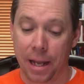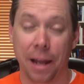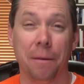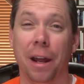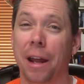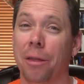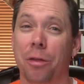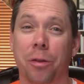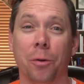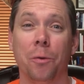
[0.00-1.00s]
And
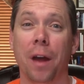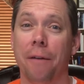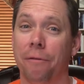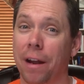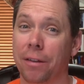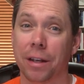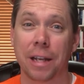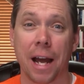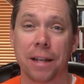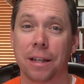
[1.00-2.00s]
through that faith that
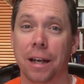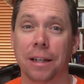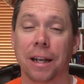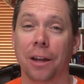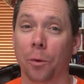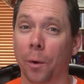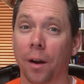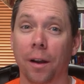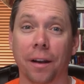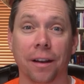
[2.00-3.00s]
ties that together, we're
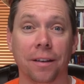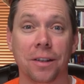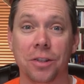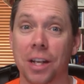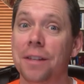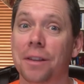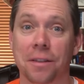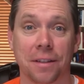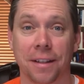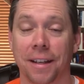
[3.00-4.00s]
looking to
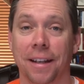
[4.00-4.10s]
Jesus,